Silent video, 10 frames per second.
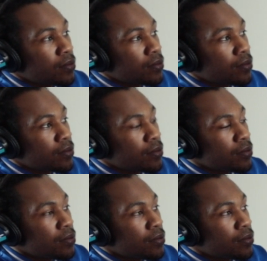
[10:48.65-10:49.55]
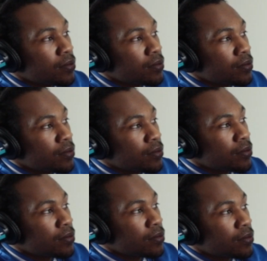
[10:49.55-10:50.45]

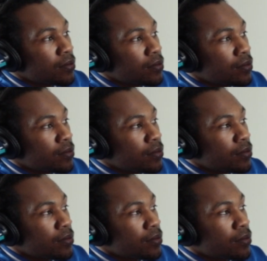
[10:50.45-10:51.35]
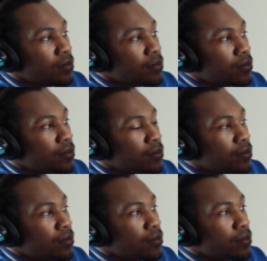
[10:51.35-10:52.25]

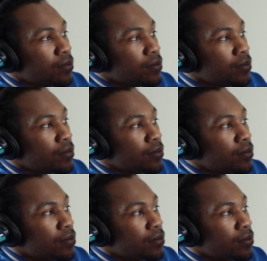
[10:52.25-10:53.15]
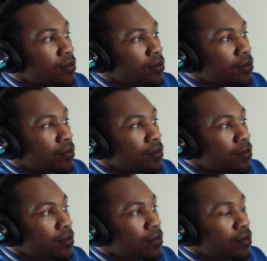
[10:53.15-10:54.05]

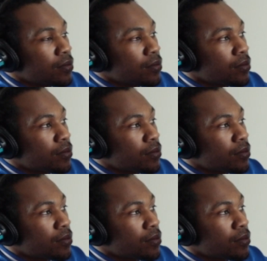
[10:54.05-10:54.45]
The person shown says nothing.